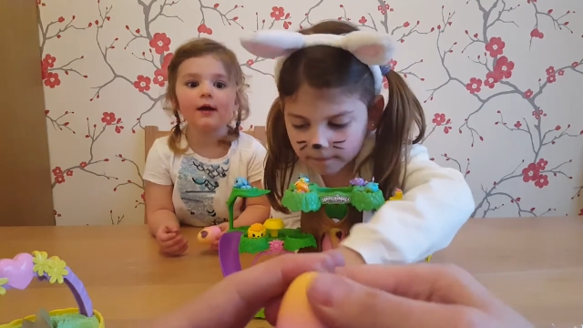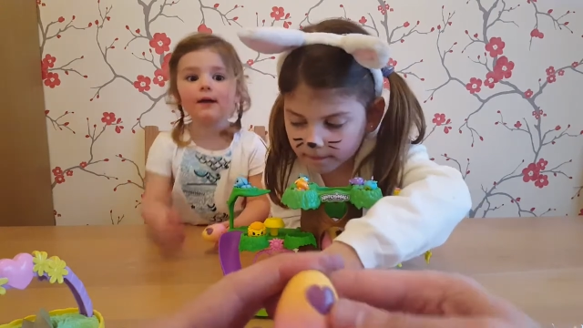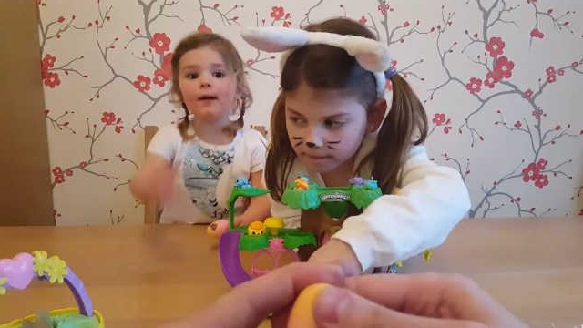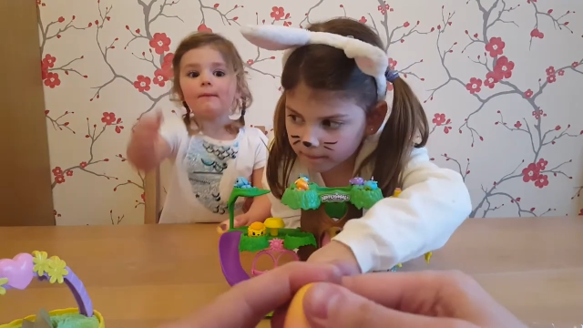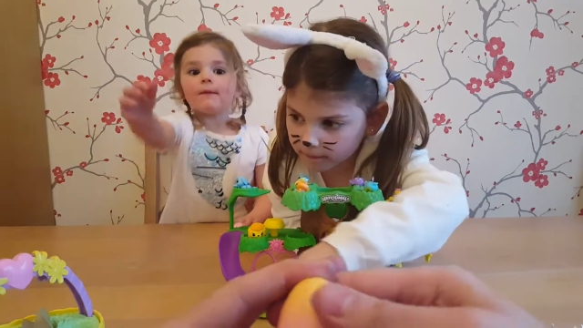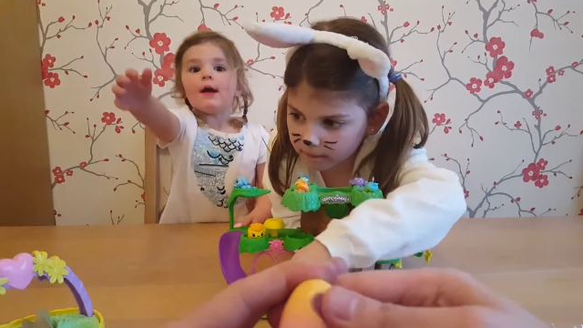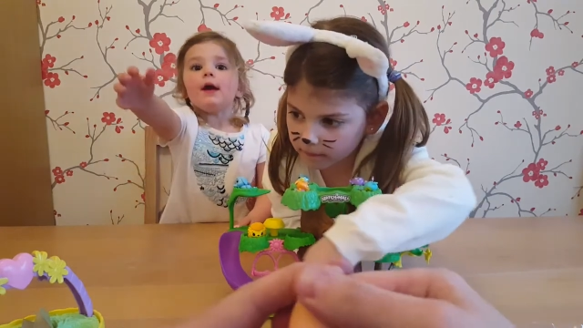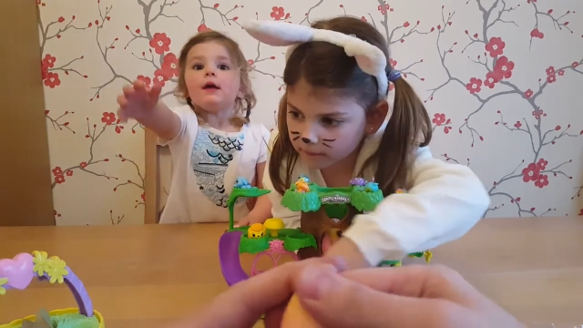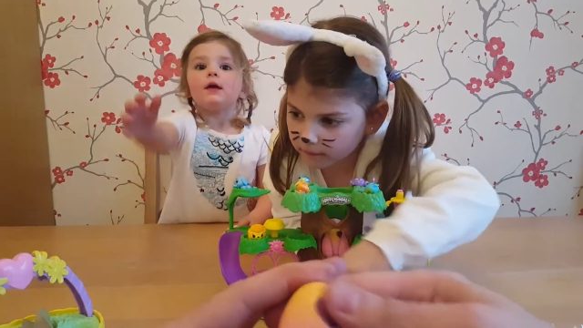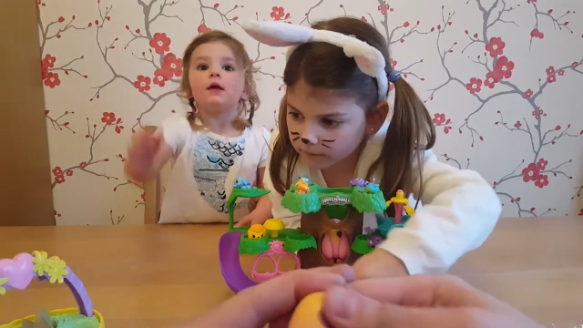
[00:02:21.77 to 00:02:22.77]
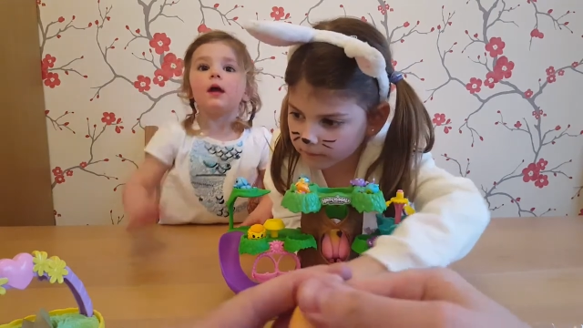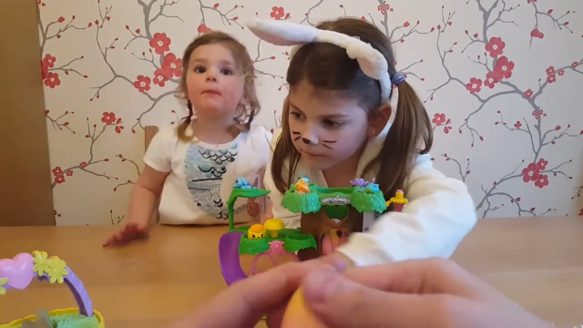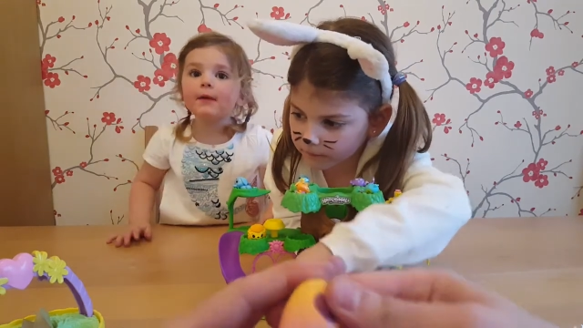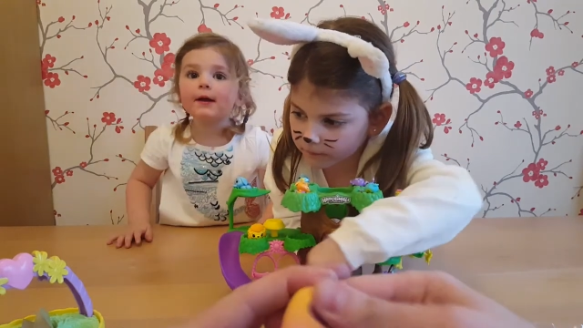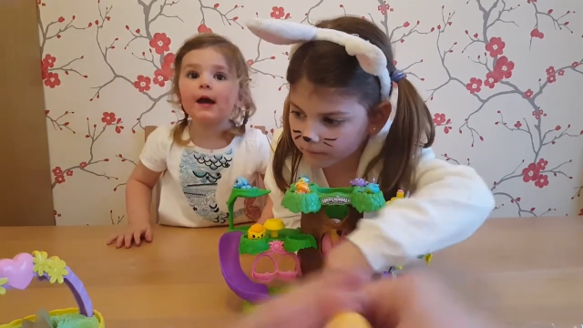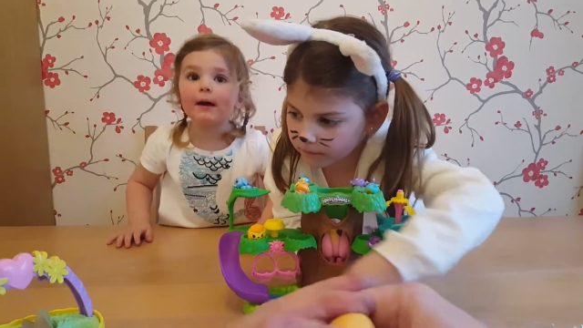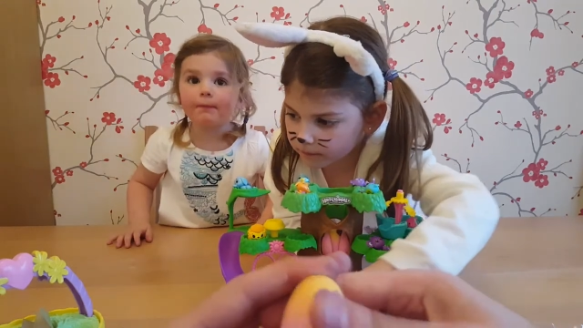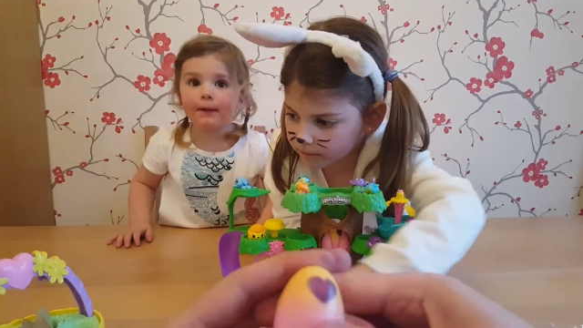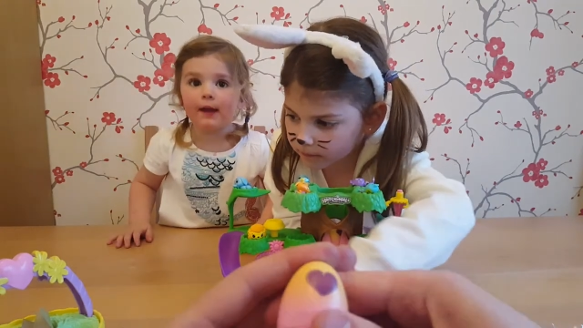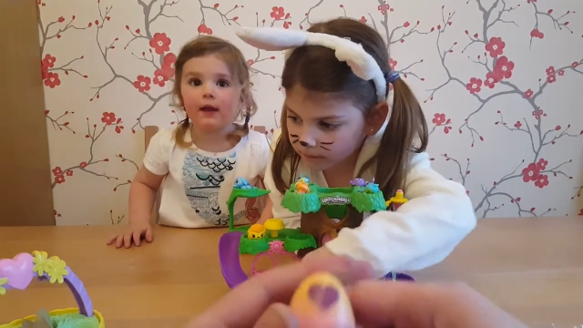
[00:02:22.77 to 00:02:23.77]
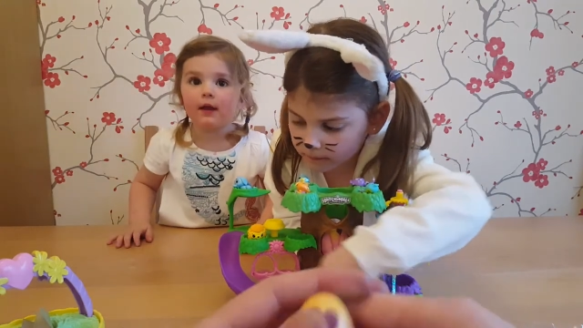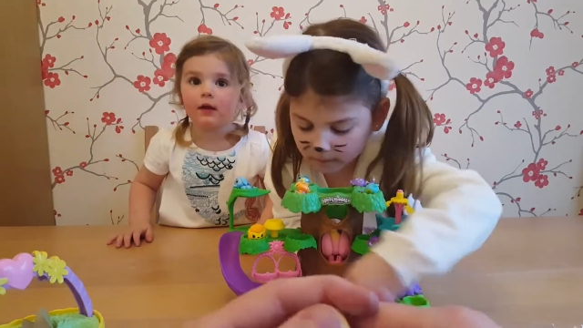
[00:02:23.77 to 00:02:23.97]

Speaker 1: Let me, let me tap it. Yeah,